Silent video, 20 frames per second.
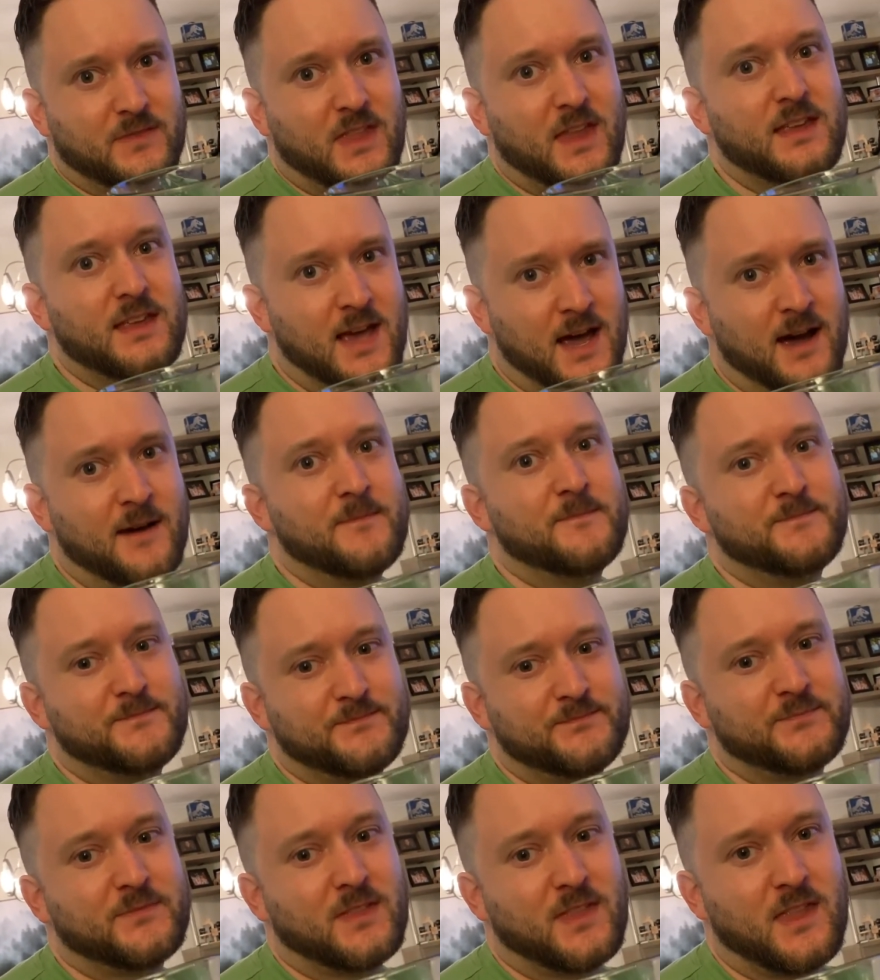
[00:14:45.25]
Yeah.
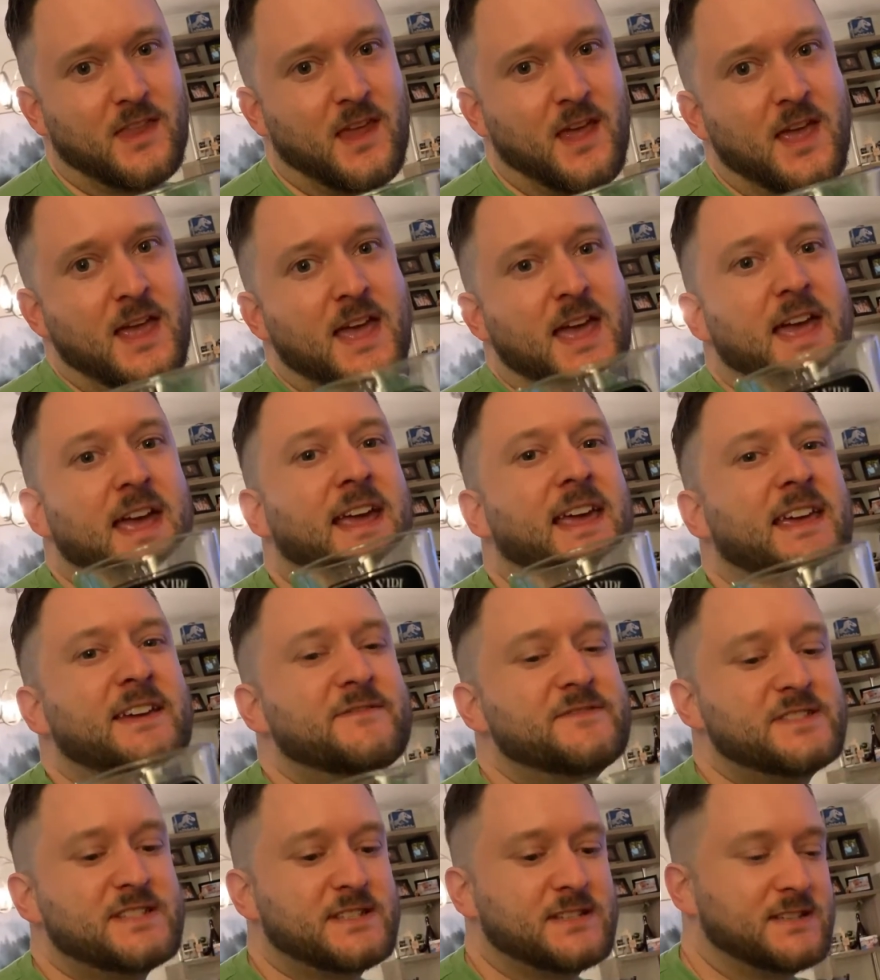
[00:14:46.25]
It
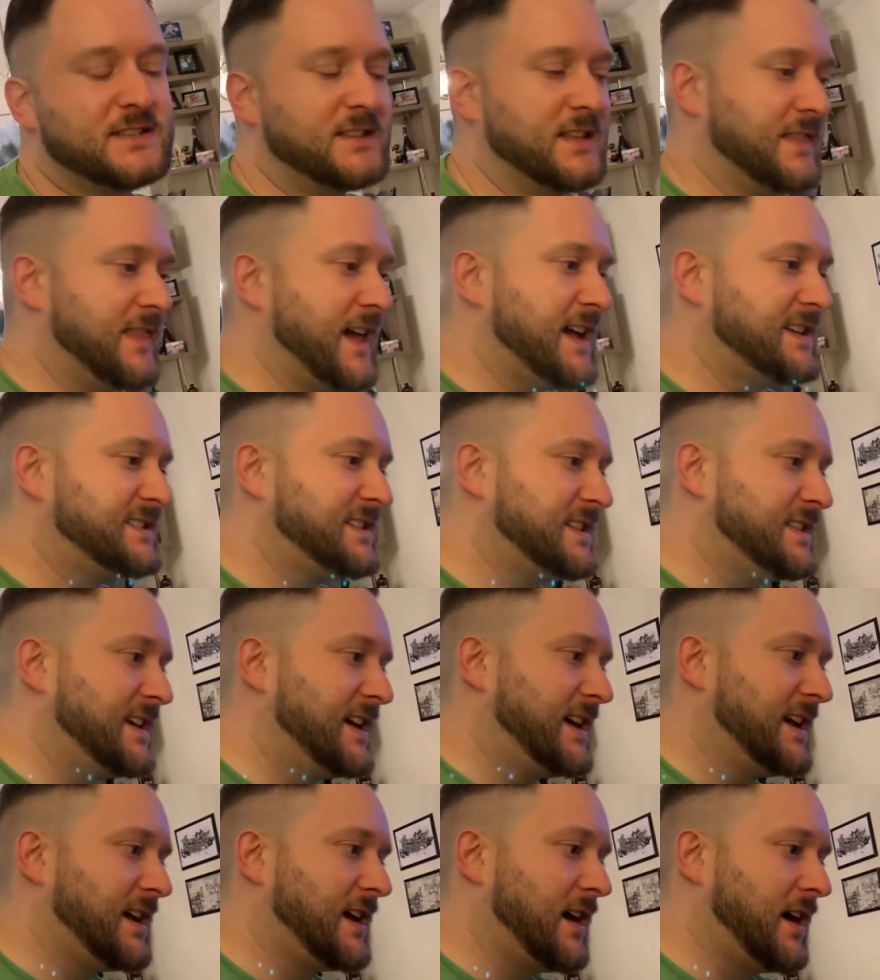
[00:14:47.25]
gives... That's the
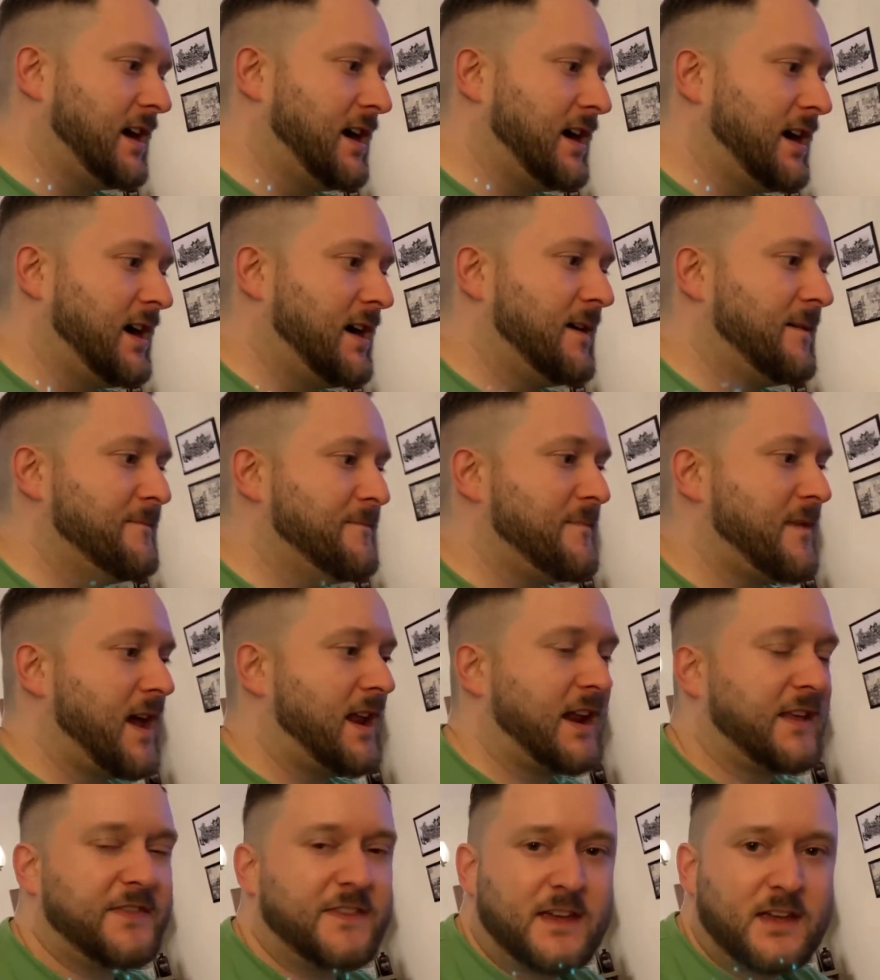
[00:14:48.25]
thing, and
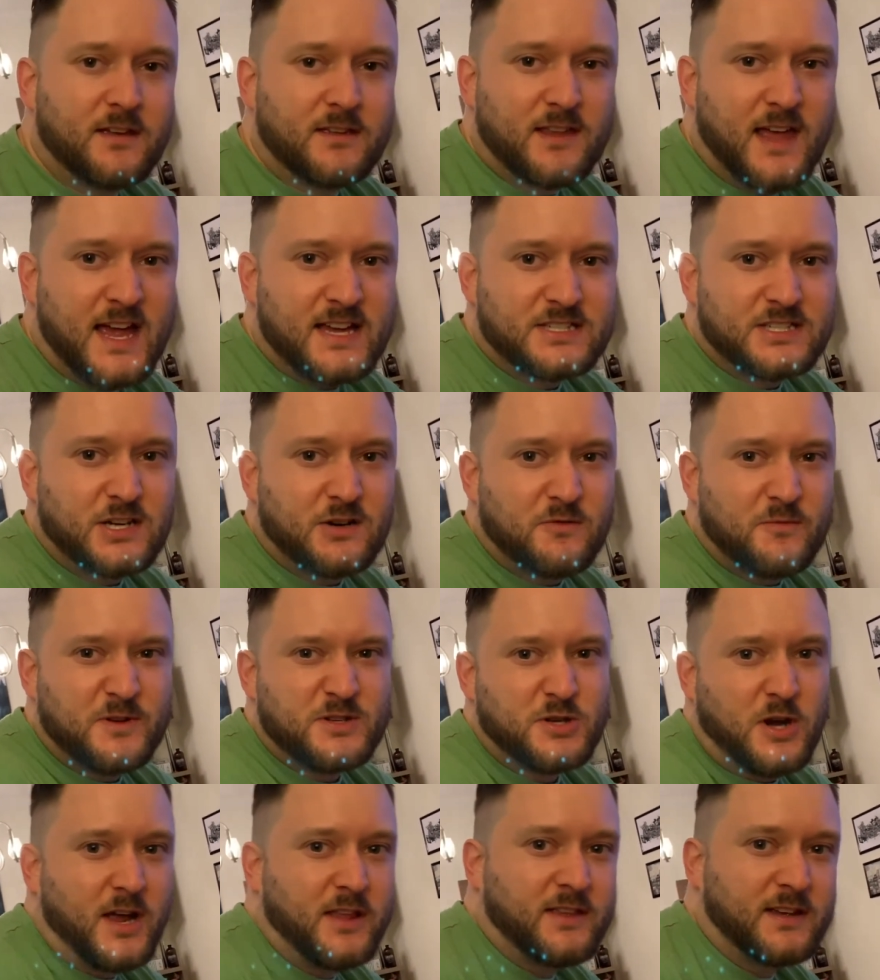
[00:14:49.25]
I think last year when we
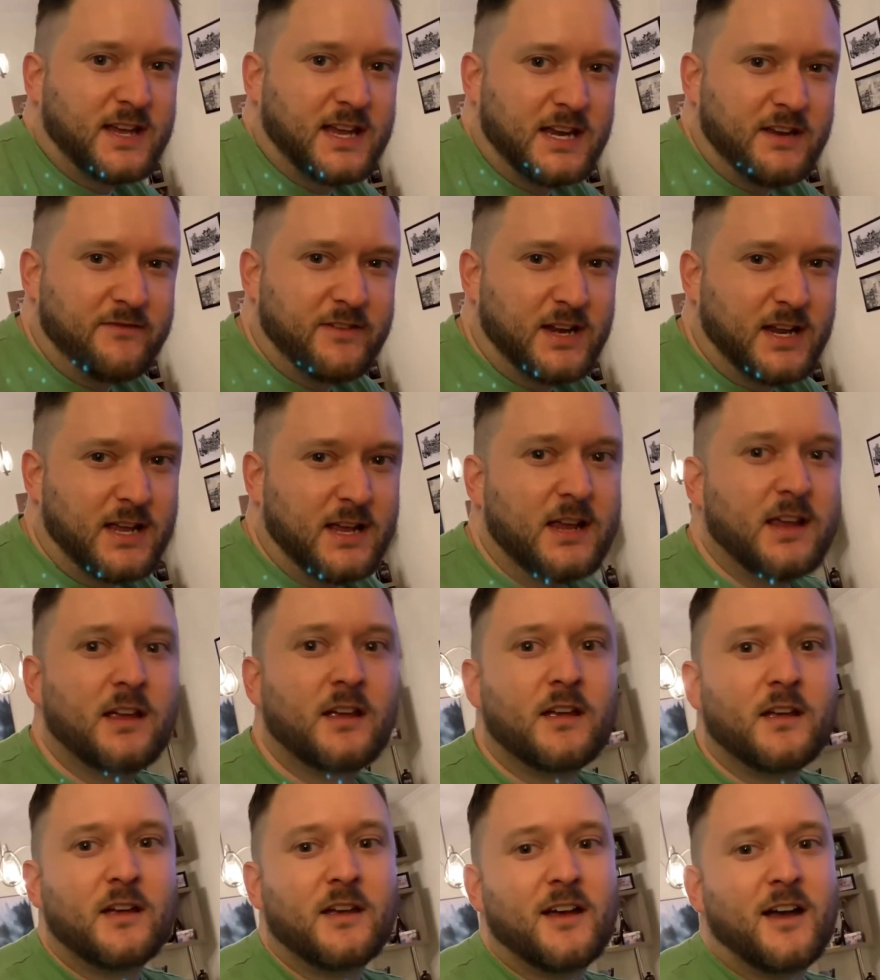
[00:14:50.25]
tried the Quidi Vidi
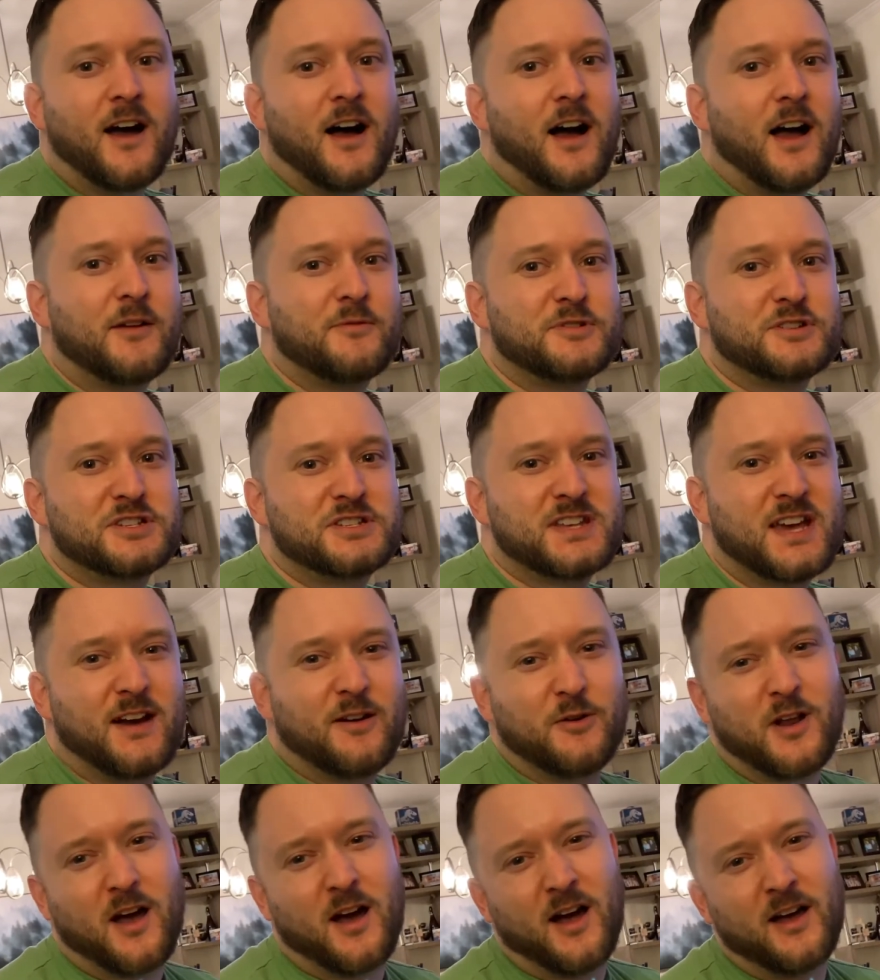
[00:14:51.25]
Irish
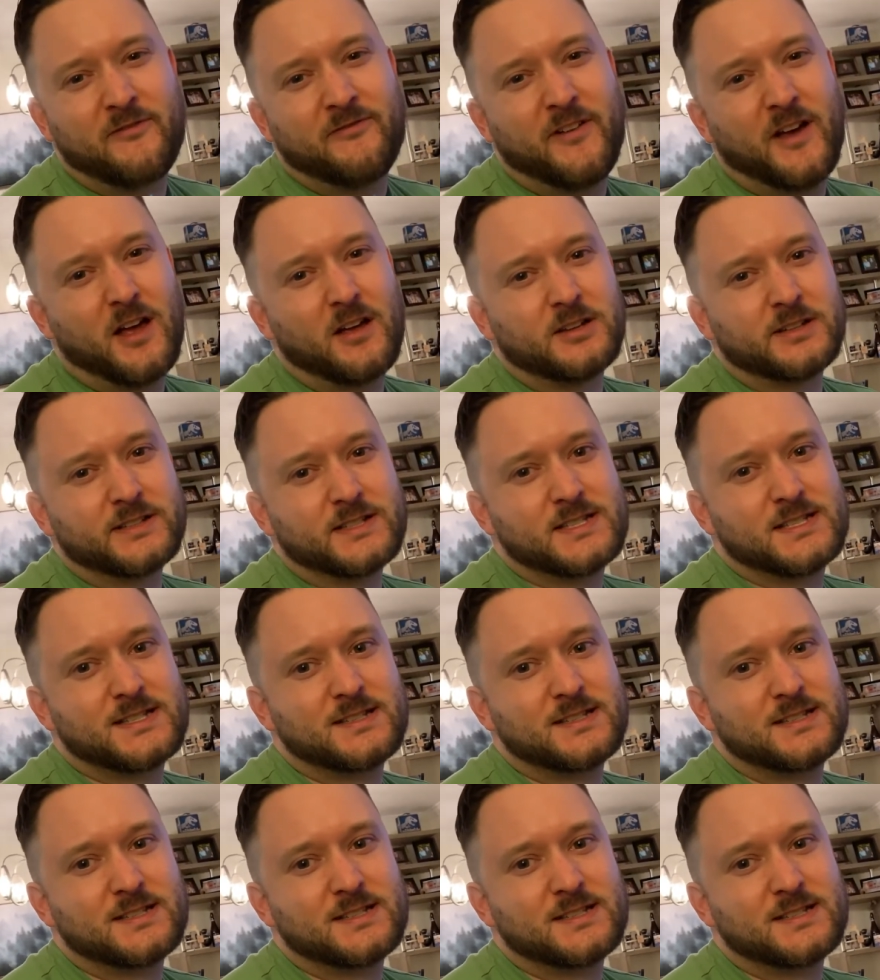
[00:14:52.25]
Stout, I felt